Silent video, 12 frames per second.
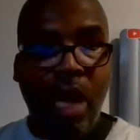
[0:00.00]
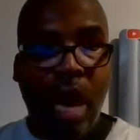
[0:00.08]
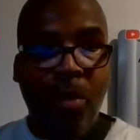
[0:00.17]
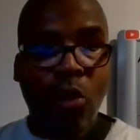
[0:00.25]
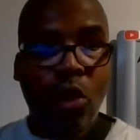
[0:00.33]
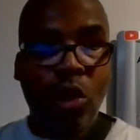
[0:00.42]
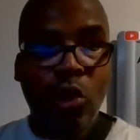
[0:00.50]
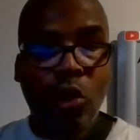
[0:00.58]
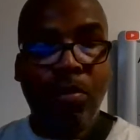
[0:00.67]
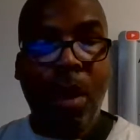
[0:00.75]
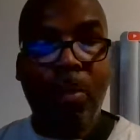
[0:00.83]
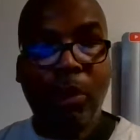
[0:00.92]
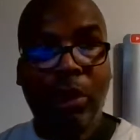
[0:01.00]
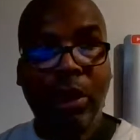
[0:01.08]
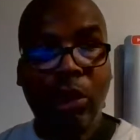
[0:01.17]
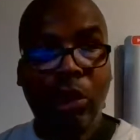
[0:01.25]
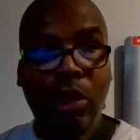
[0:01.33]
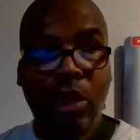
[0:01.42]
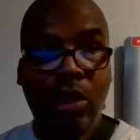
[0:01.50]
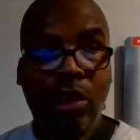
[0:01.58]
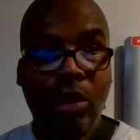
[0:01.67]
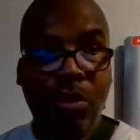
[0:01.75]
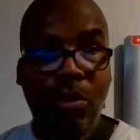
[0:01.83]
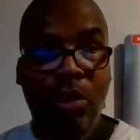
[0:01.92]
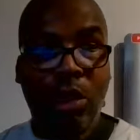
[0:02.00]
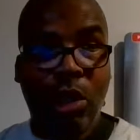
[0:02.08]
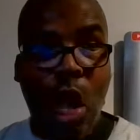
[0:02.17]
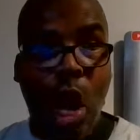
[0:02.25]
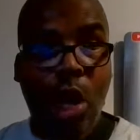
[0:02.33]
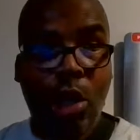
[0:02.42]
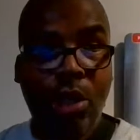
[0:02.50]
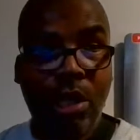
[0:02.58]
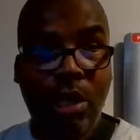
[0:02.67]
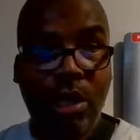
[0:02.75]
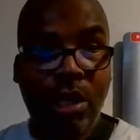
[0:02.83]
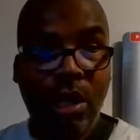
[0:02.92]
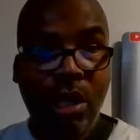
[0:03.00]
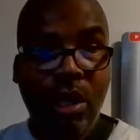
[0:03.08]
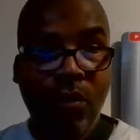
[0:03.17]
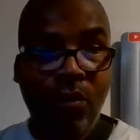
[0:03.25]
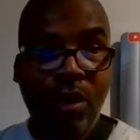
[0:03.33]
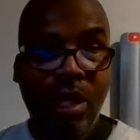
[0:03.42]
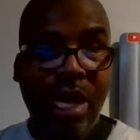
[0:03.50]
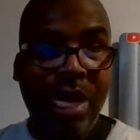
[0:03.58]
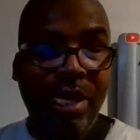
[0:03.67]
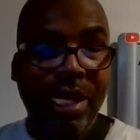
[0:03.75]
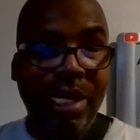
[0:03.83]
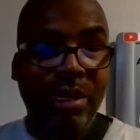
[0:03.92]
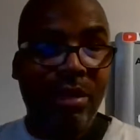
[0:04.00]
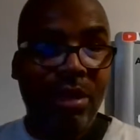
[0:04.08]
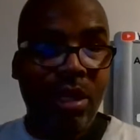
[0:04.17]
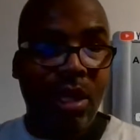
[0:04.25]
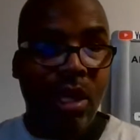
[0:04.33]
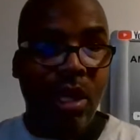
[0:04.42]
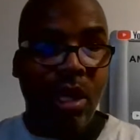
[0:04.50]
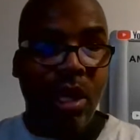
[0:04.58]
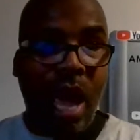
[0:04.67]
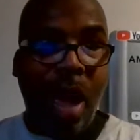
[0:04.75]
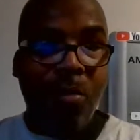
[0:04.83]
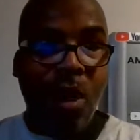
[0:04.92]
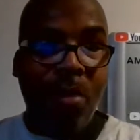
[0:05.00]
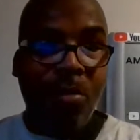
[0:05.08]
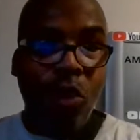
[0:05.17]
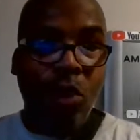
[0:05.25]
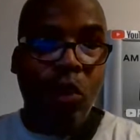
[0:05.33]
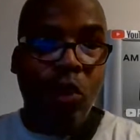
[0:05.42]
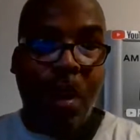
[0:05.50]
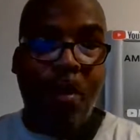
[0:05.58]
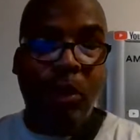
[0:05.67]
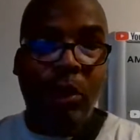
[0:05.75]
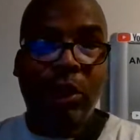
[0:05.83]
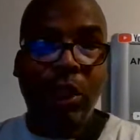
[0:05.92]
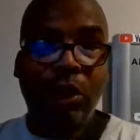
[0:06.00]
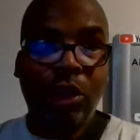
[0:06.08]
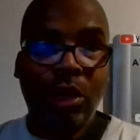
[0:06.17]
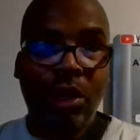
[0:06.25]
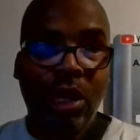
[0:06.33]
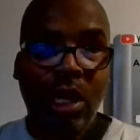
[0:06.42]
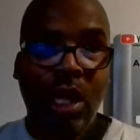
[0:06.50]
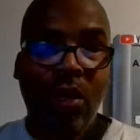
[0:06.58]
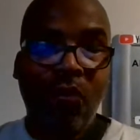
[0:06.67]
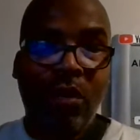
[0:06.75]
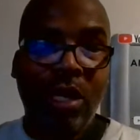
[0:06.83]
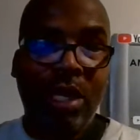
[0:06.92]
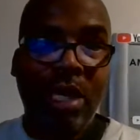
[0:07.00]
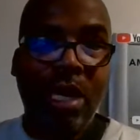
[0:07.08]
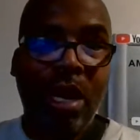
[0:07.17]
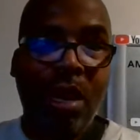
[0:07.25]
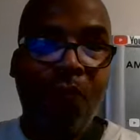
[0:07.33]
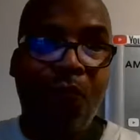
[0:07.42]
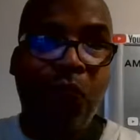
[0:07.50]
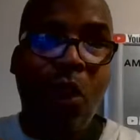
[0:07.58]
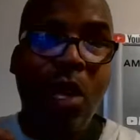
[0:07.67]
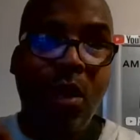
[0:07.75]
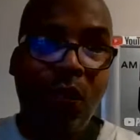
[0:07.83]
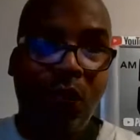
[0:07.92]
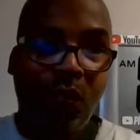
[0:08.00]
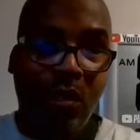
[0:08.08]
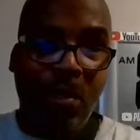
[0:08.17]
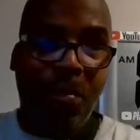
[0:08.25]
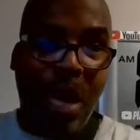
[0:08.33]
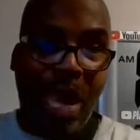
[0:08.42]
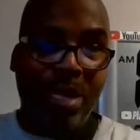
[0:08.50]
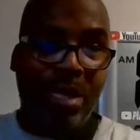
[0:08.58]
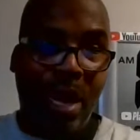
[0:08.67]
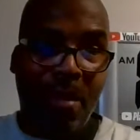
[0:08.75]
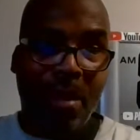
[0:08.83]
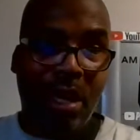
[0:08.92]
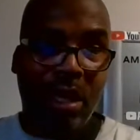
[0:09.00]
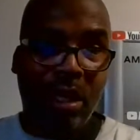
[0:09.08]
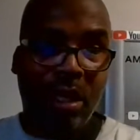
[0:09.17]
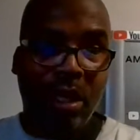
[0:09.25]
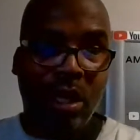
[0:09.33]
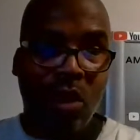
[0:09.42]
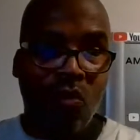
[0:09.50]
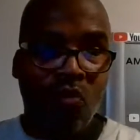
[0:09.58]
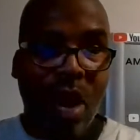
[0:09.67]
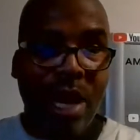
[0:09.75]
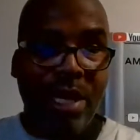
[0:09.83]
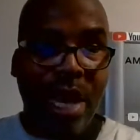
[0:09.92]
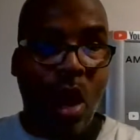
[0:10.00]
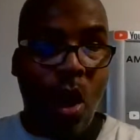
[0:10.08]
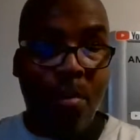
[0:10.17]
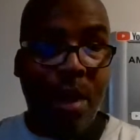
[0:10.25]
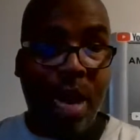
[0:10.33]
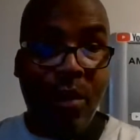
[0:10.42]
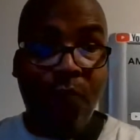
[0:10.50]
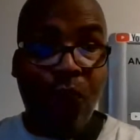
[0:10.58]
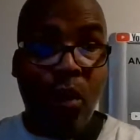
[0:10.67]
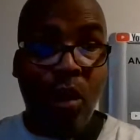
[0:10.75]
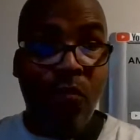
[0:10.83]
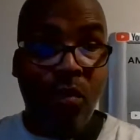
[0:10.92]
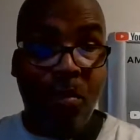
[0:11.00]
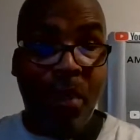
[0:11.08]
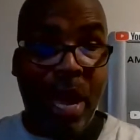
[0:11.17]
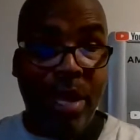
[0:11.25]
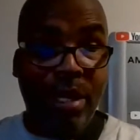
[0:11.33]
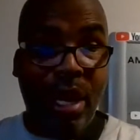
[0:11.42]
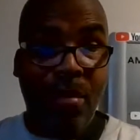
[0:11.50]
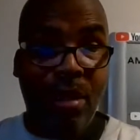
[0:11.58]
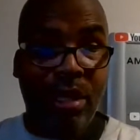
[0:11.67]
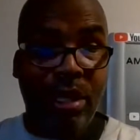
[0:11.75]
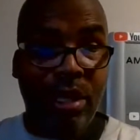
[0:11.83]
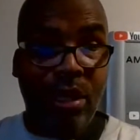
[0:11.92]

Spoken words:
I'm going to use my precision to conquer at least I'm going to use my precision to get in front of the pandemic. Right now, I'm not in front of the pandemic.